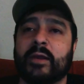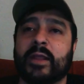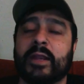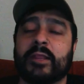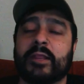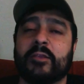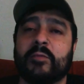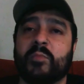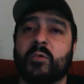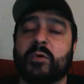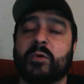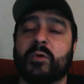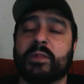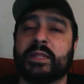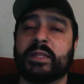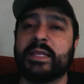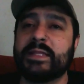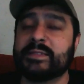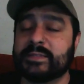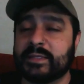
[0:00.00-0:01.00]
on getting you more
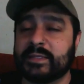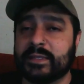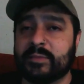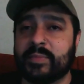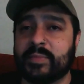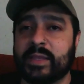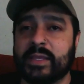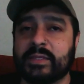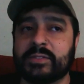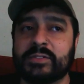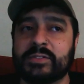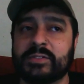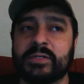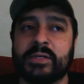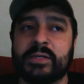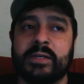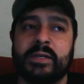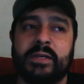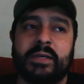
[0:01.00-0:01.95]
leads to the page.